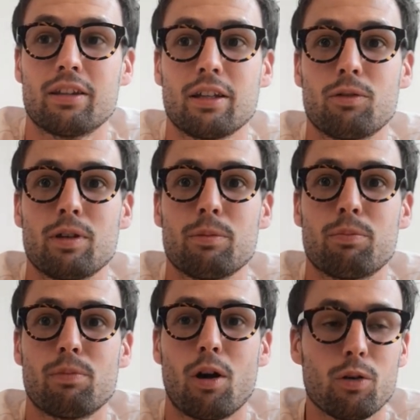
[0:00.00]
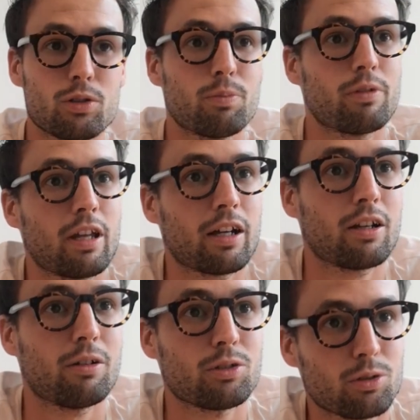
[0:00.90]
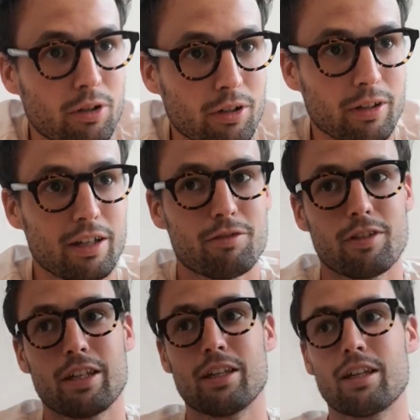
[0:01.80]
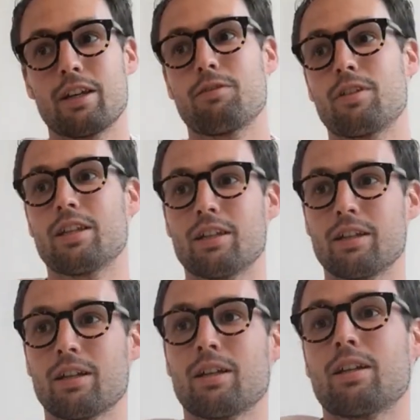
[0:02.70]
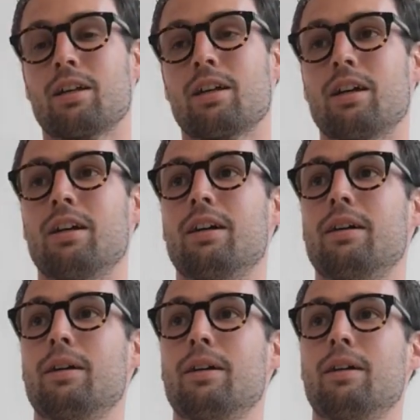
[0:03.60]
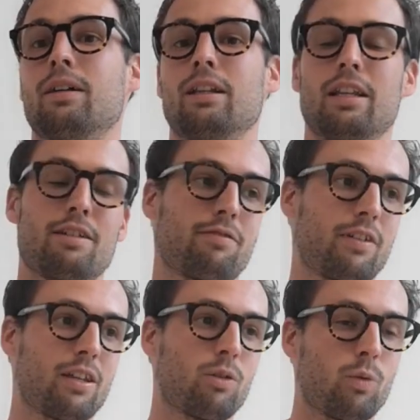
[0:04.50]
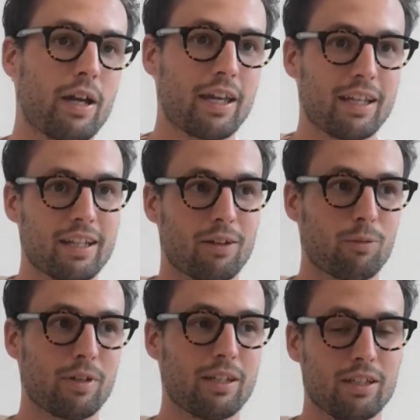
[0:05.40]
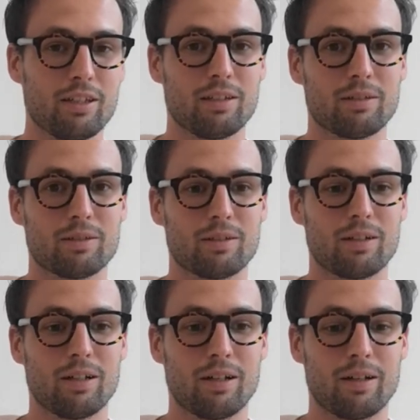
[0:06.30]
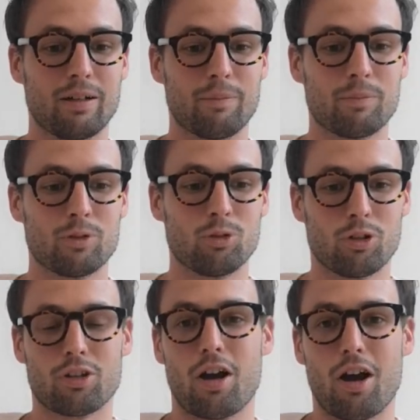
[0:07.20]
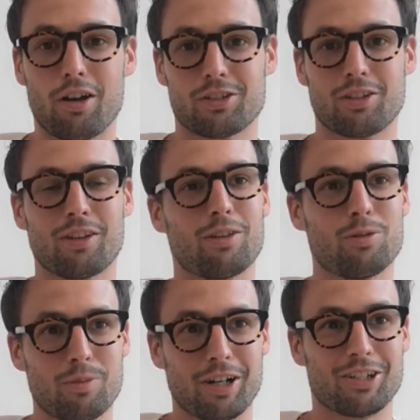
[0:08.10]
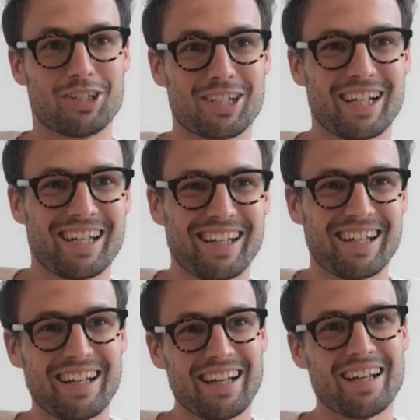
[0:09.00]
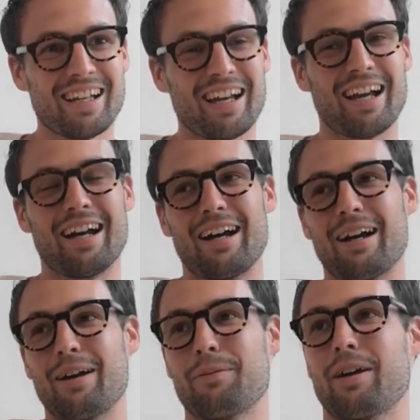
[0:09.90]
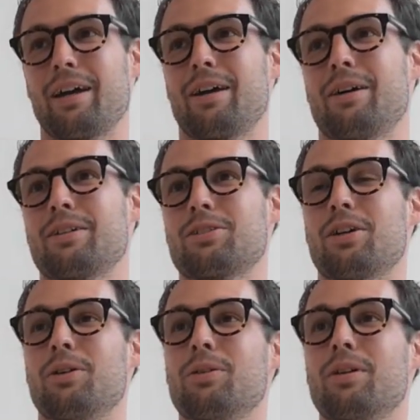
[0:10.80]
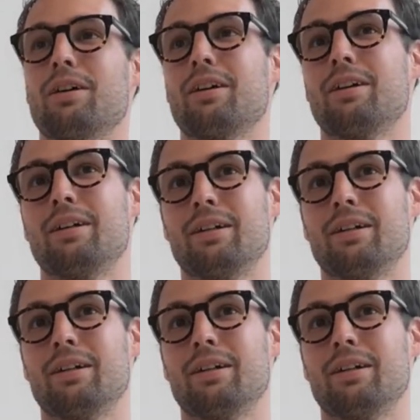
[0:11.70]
think we also protect our soil if we live in a way that we do not ask too much. So